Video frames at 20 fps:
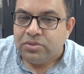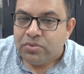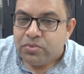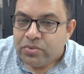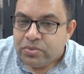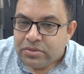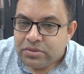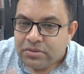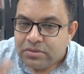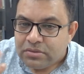
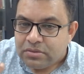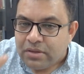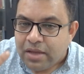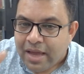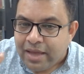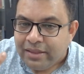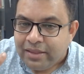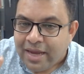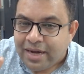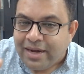those
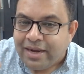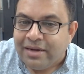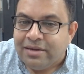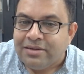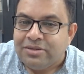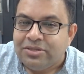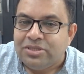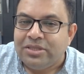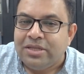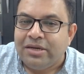that
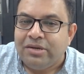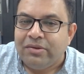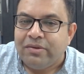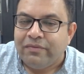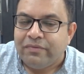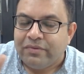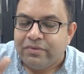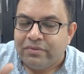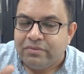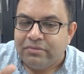energy that you
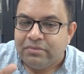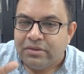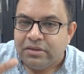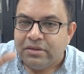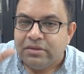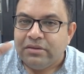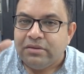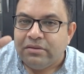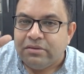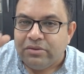have
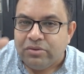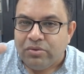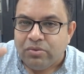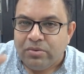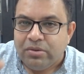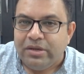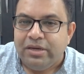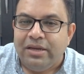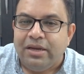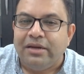you know,
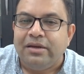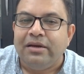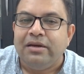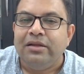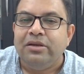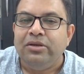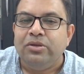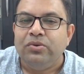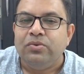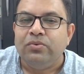created
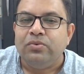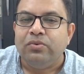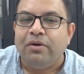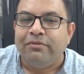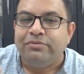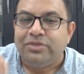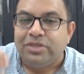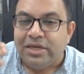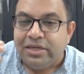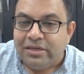in you
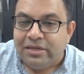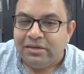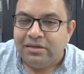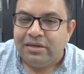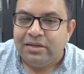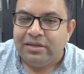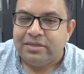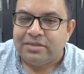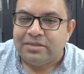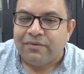of
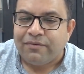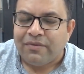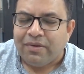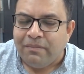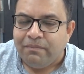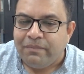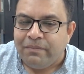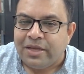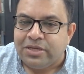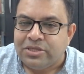gentleness, of
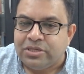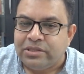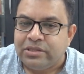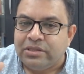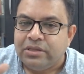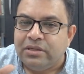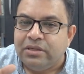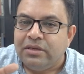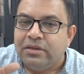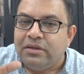compassion,
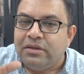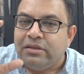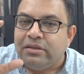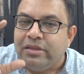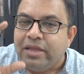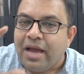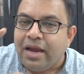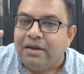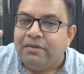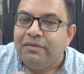
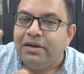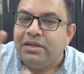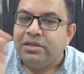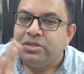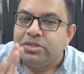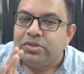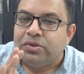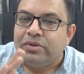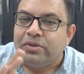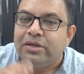that will
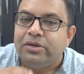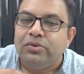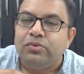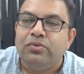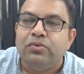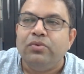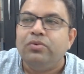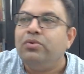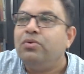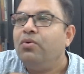ensure that you
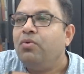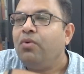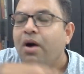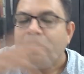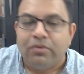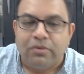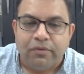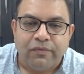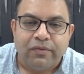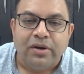don't go
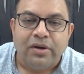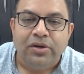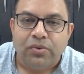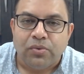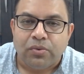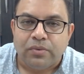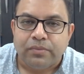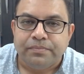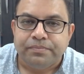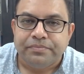out of
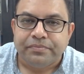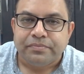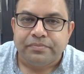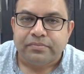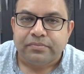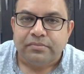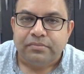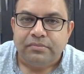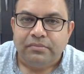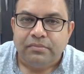control,
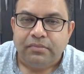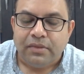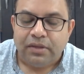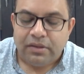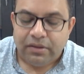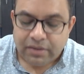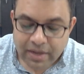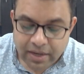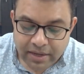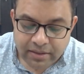
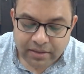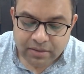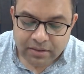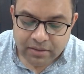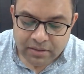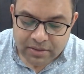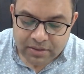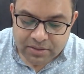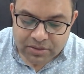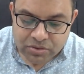right?
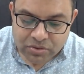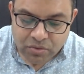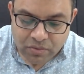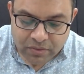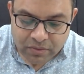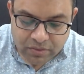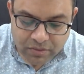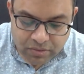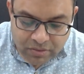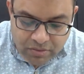So,
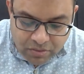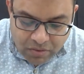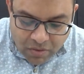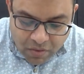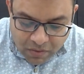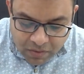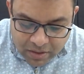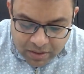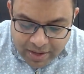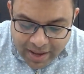
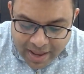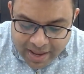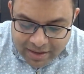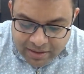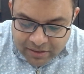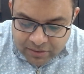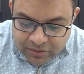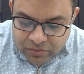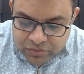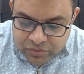conquer
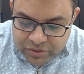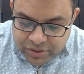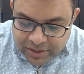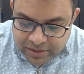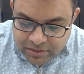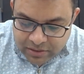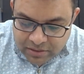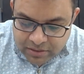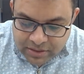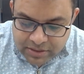anger through
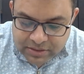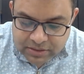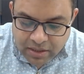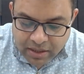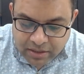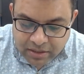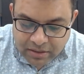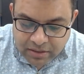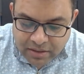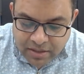gentleness,
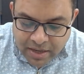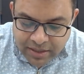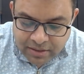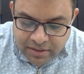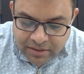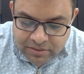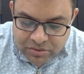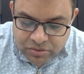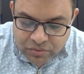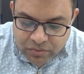
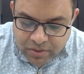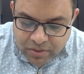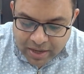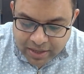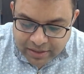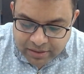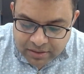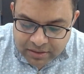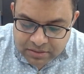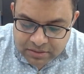unkindness through
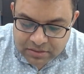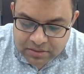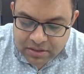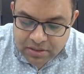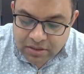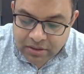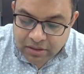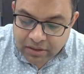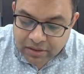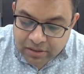kindness,
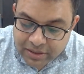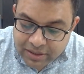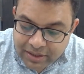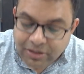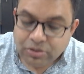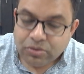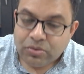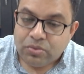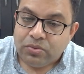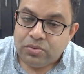
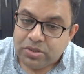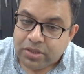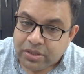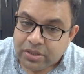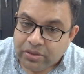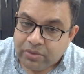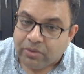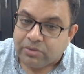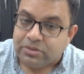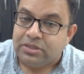greed through
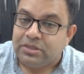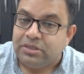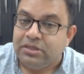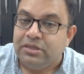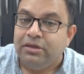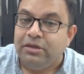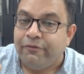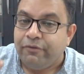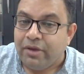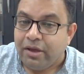generosity.
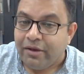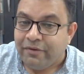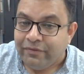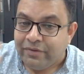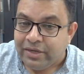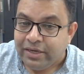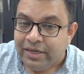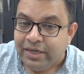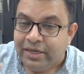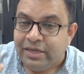If you have
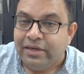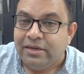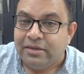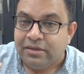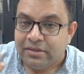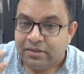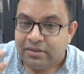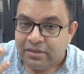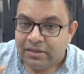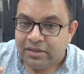greed
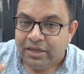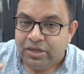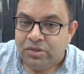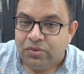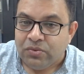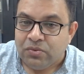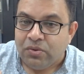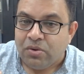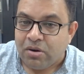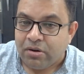in
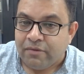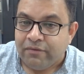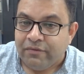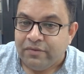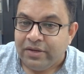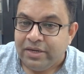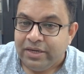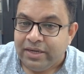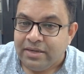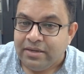you, lot of
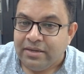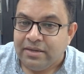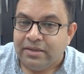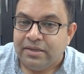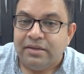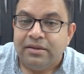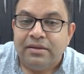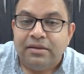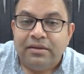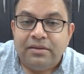greed,
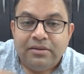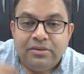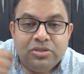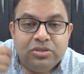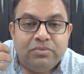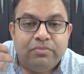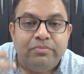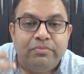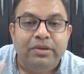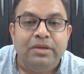
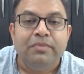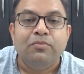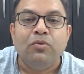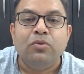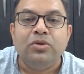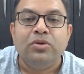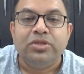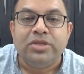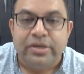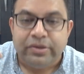be
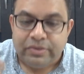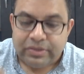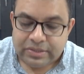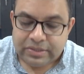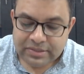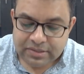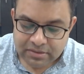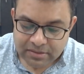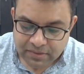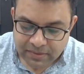more
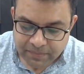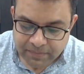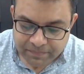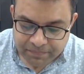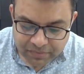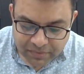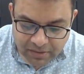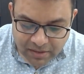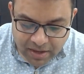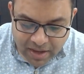generous.
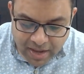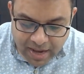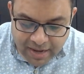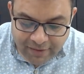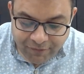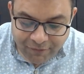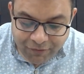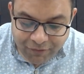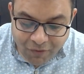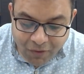
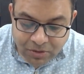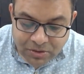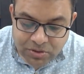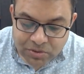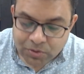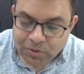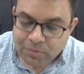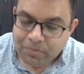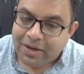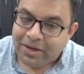And
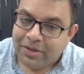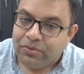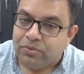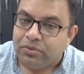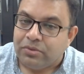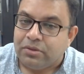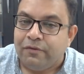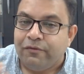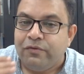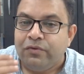falsehood by
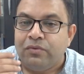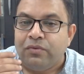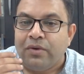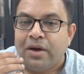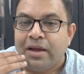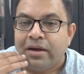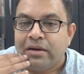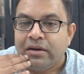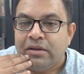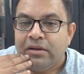truth. If you
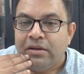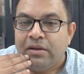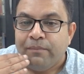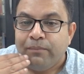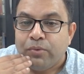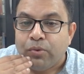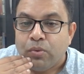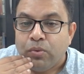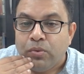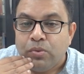are
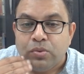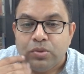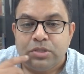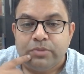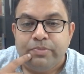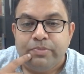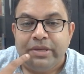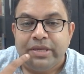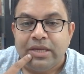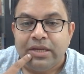prone to
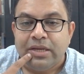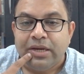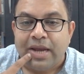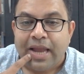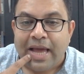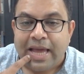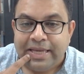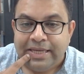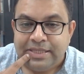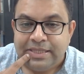speaking
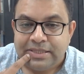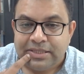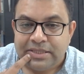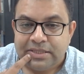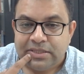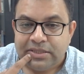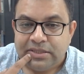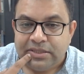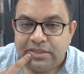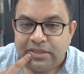lies
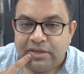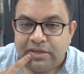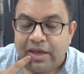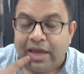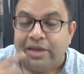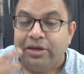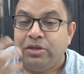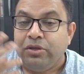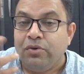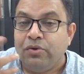
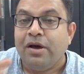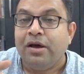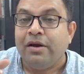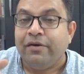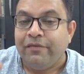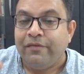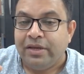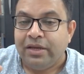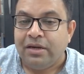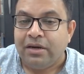and you are
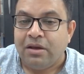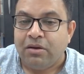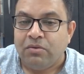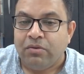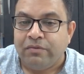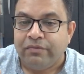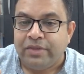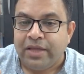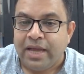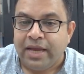aware now
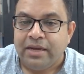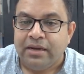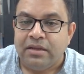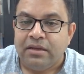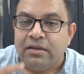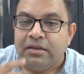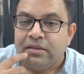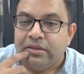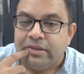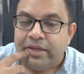of that,
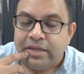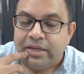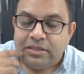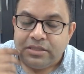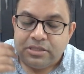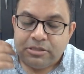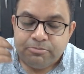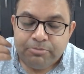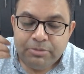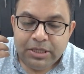then
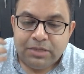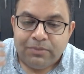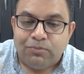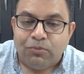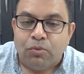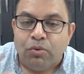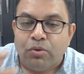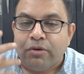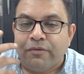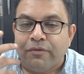speak
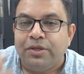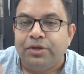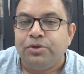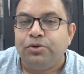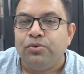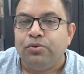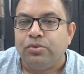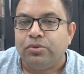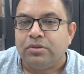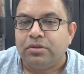more of the
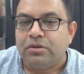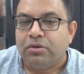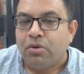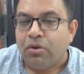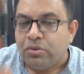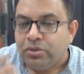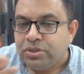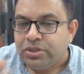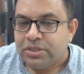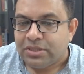truth
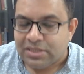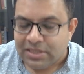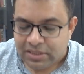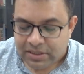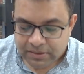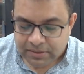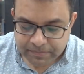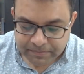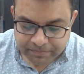consciously.